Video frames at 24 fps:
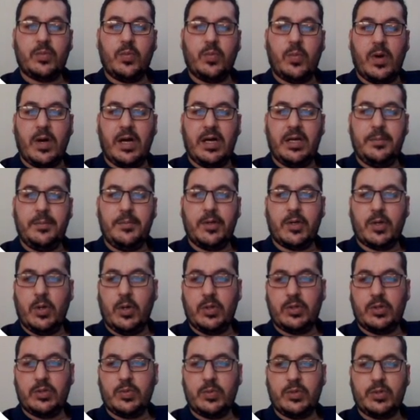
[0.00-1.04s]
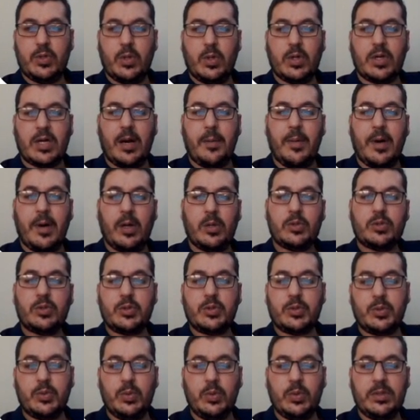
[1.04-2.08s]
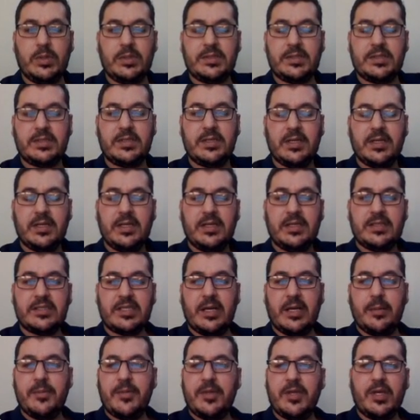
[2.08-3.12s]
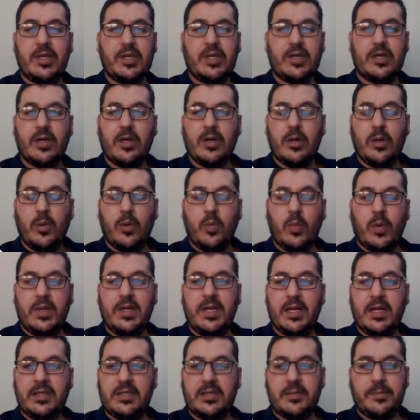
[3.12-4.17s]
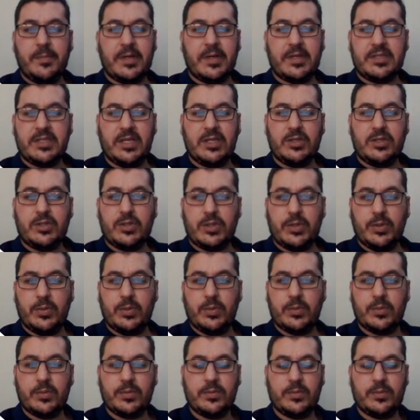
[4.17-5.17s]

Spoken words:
Why? Because we talk about rules, something 100% true.